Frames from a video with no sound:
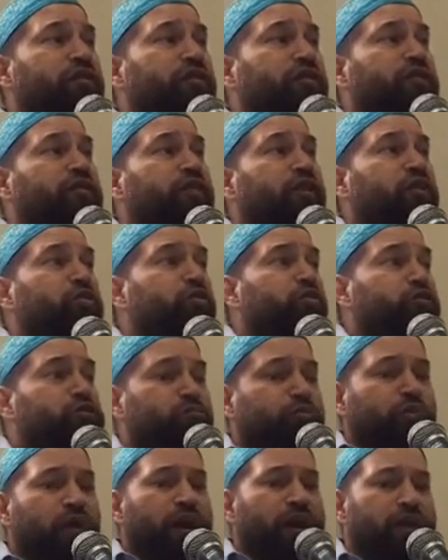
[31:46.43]
that they
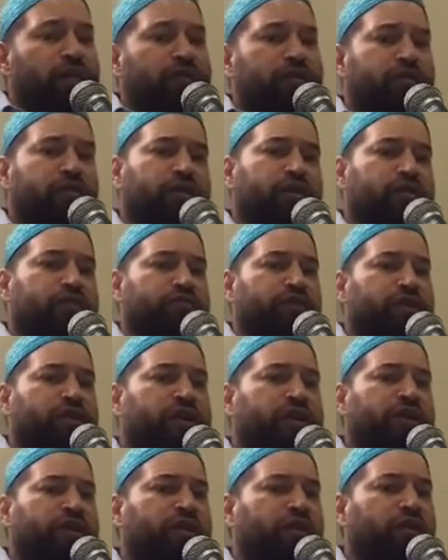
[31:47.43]
used prior, it is
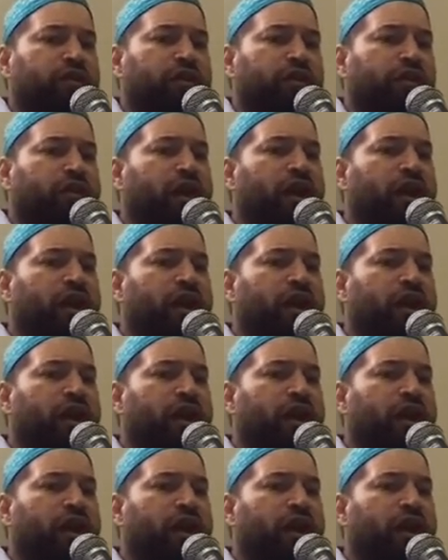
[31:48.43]
very clear